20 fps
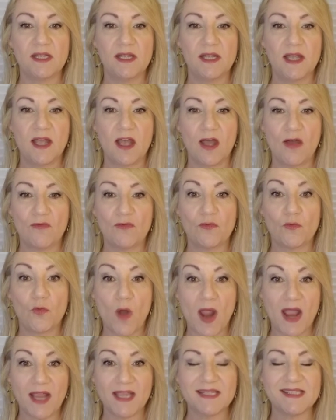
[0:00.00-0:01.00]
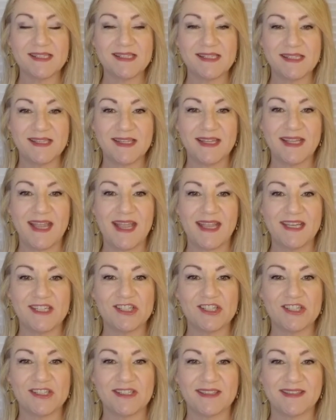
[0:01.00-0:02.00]
of
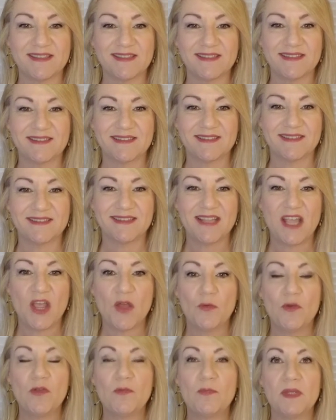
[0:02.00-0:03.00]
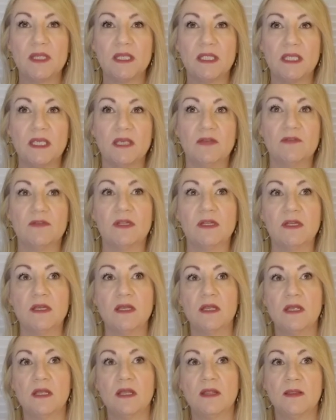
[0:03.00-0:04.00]
reconciliation. We've been given
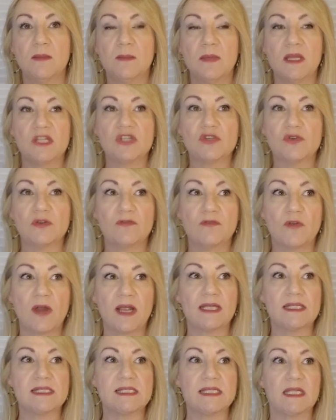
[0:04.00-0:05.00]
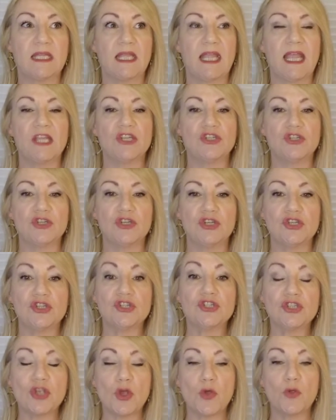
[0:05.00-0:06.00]
the ministry of reconciliation to
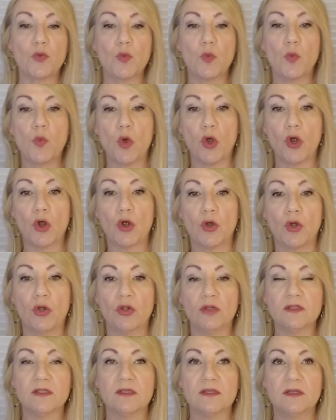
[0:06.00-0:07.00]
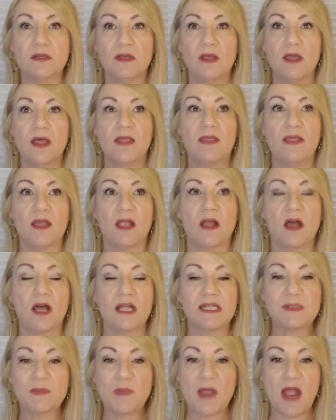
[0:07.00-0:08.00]
show the world that
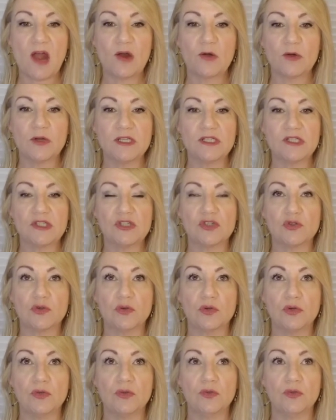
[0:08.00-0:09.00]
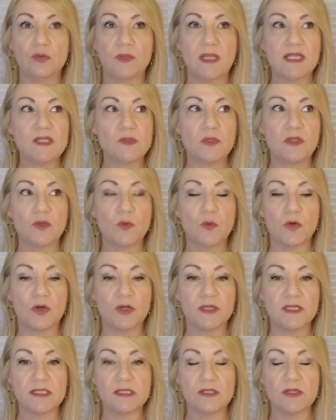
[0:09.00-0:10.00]
God's power is true. That's what the world
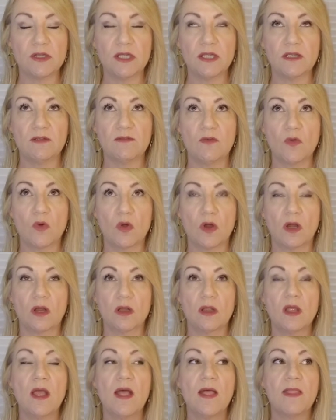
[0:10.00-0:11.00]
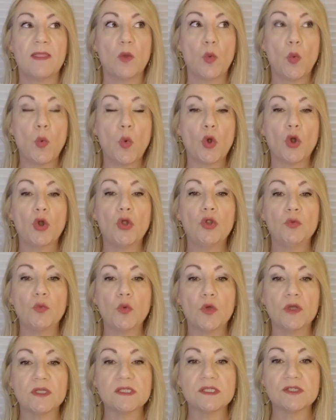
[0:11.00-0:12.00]
is looking for. The world
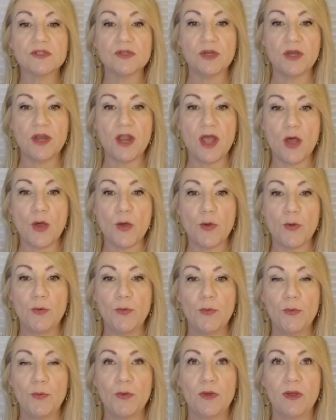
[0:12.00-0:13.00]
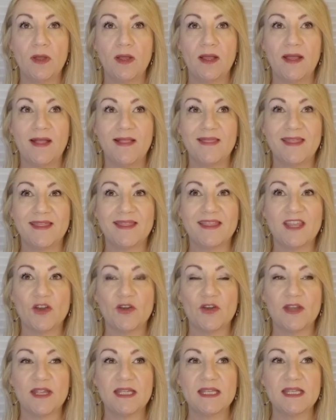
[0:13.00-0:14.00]
wants to know that there
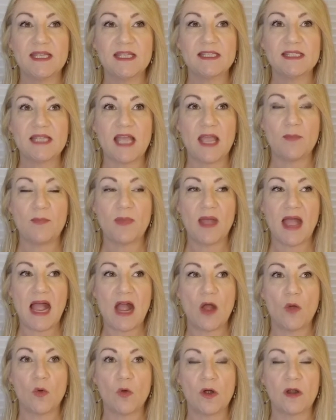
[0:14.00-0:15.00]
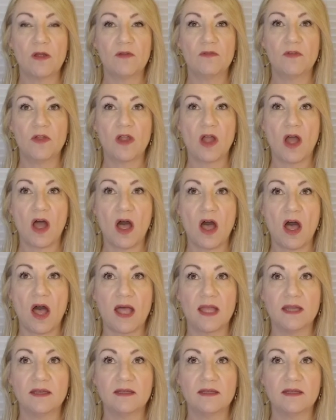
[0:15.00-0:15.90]
is a power of God